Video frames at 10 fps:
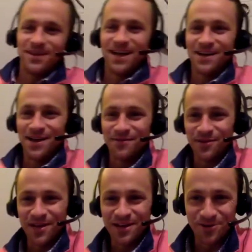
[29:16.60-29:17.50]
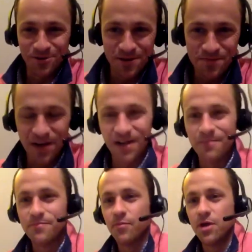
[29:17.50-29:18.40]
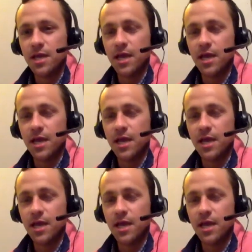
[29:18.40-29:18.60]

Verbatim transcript: I, I felt like I could yeah. do it. Um, but yeah,